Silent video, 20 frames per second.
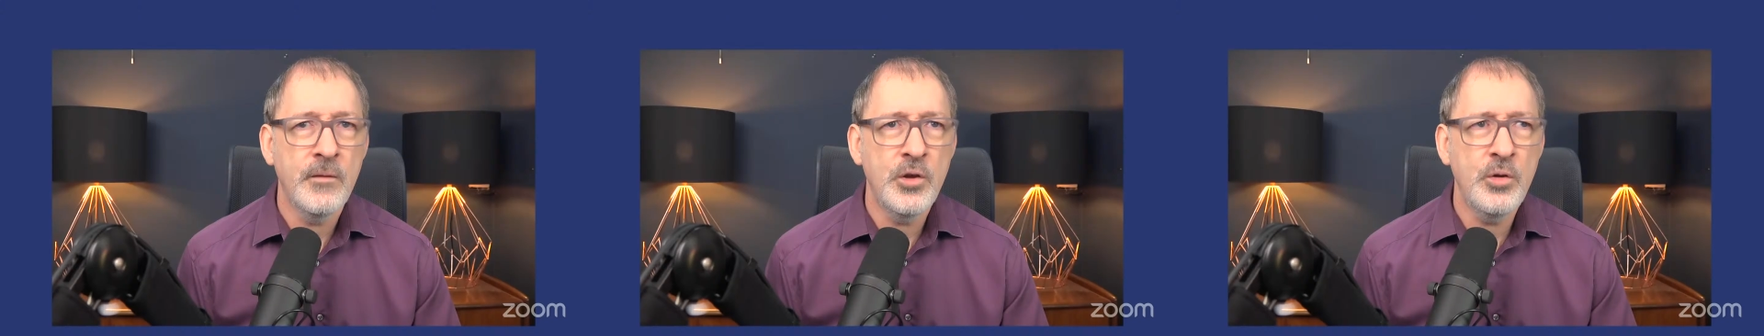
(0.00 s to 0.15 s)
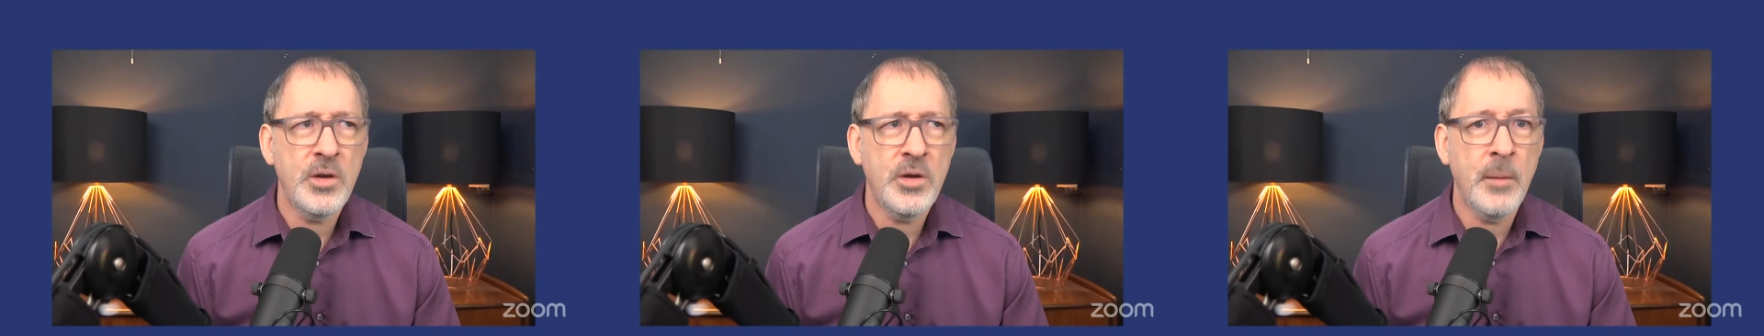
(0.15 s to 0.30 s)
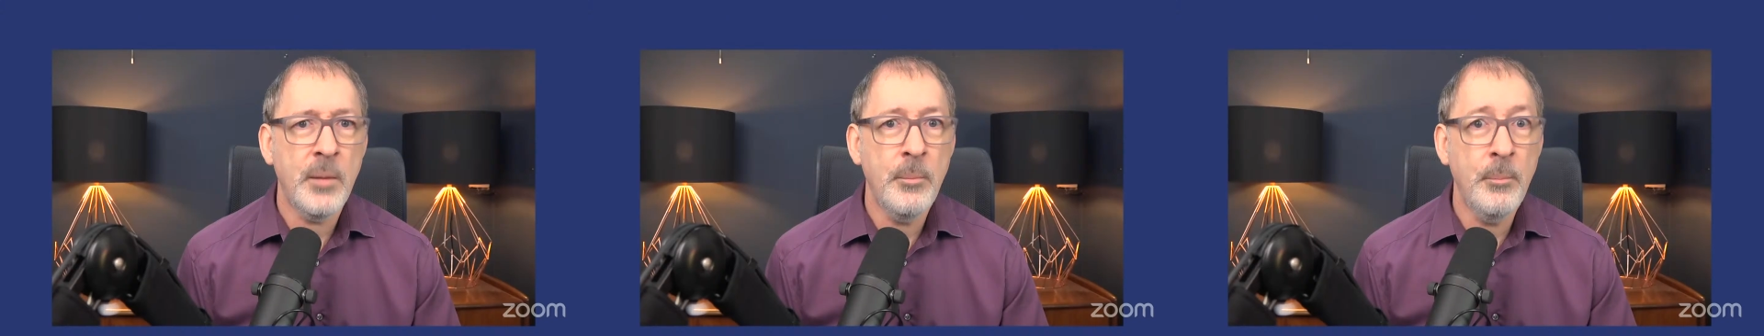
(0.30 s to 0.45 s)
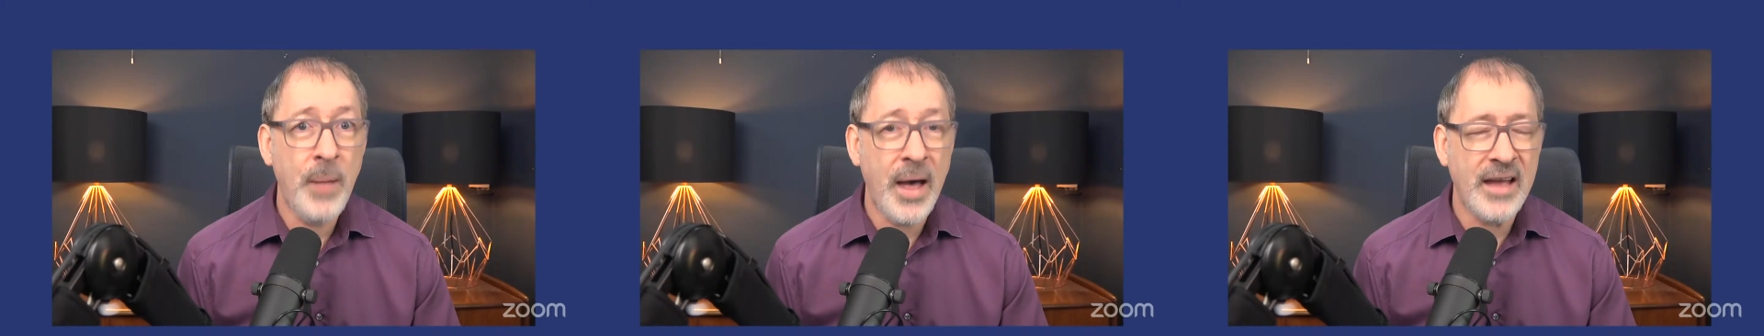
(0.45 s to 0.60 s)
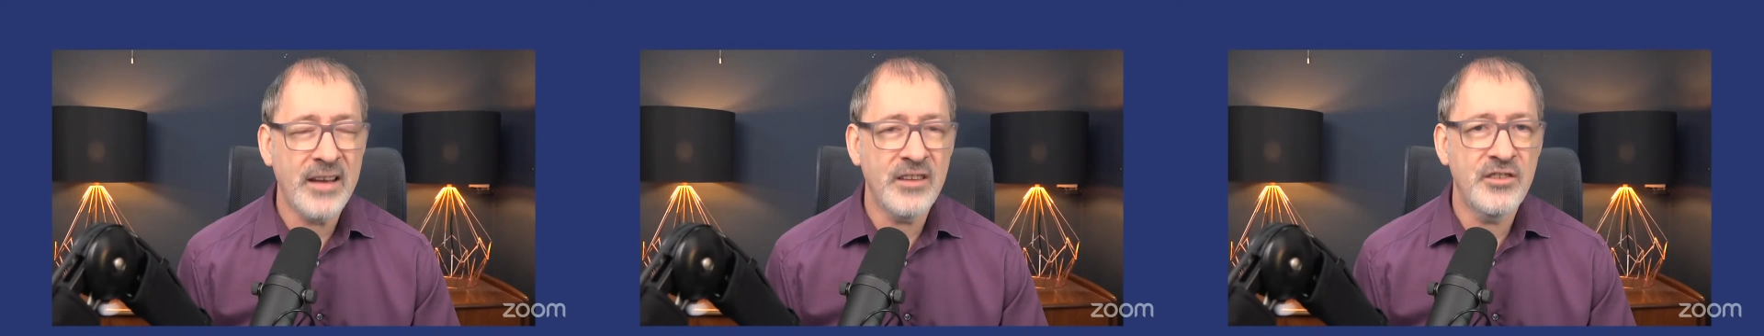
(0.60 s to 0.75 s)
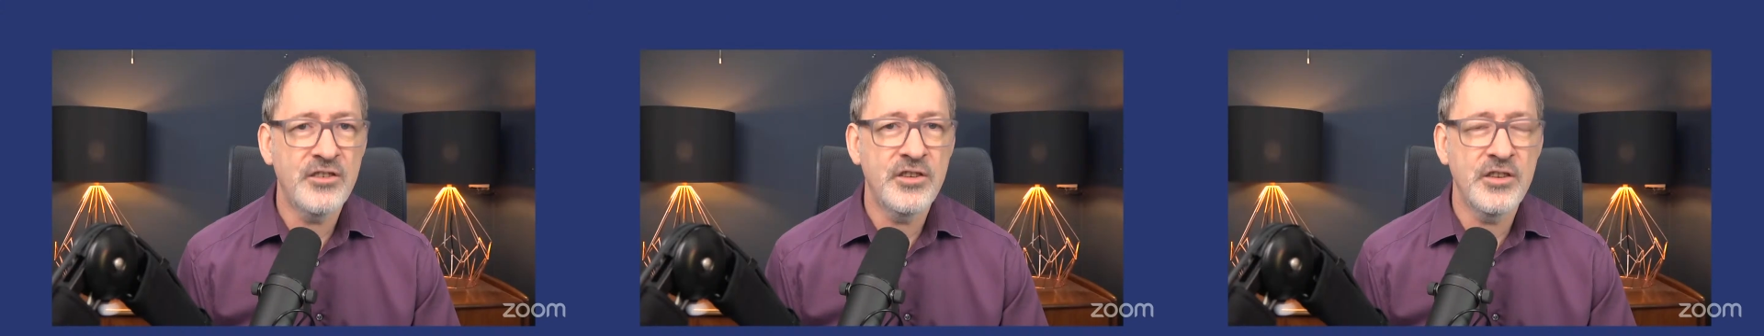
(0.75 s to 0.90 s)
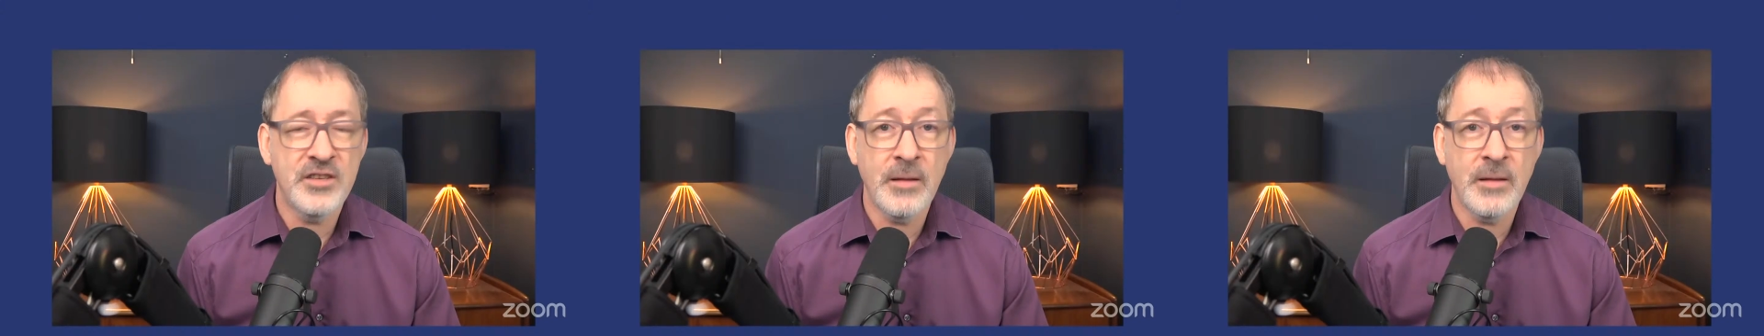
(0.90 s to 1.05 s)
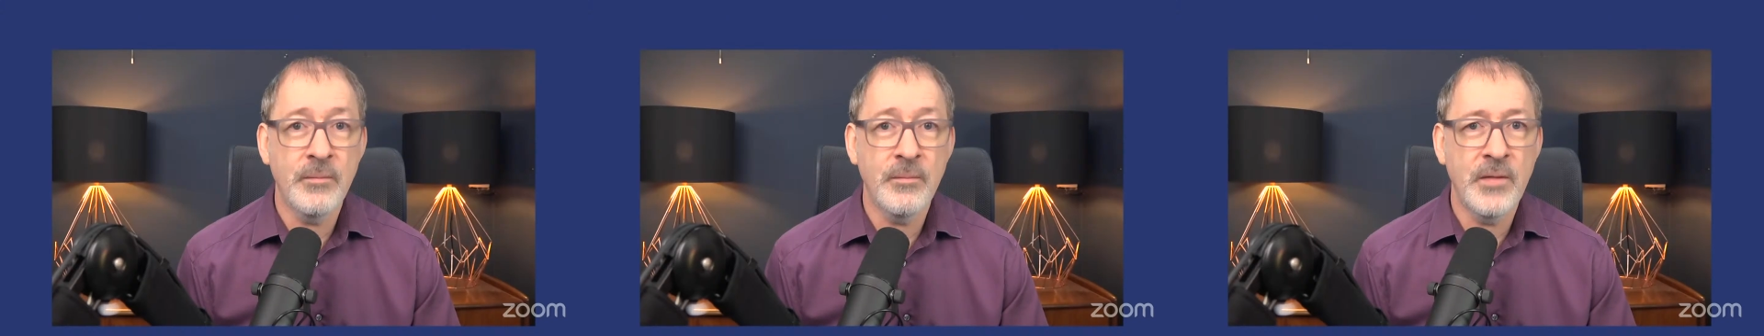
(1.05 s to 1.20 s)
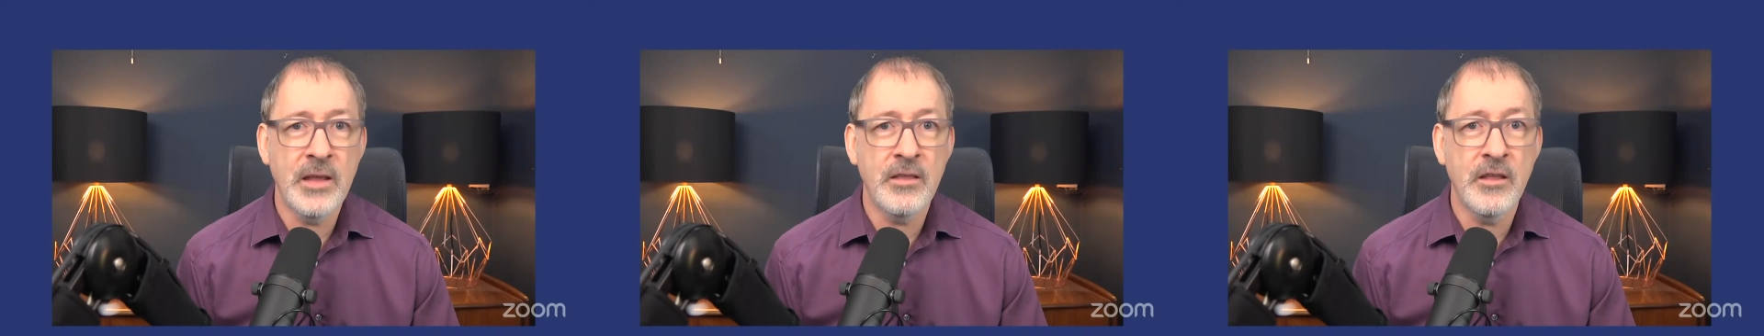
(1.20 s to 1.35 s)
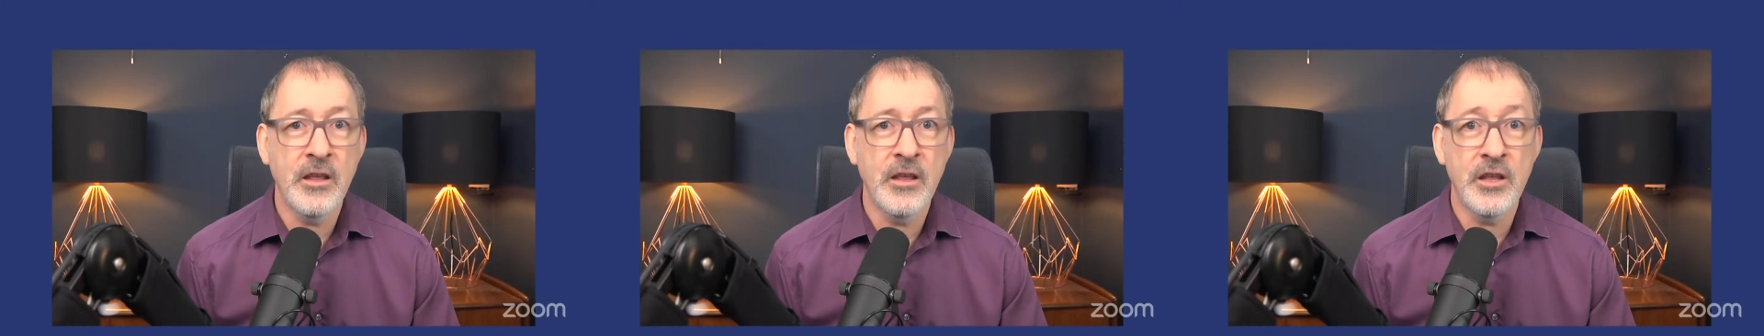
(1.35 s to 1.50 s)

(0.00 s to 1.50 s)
You come back to something